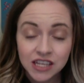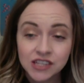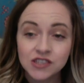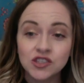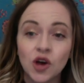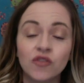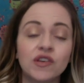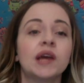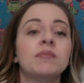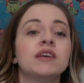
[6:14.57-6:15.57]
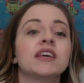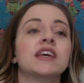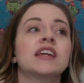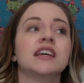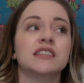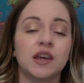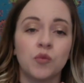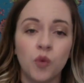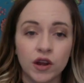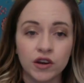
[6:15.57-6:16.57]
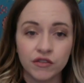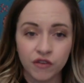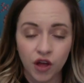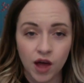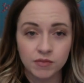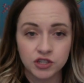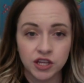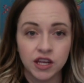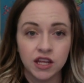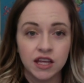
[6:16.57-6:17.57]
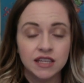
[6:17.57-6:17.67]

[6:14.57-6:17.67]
So VIPKid is a wonderful option.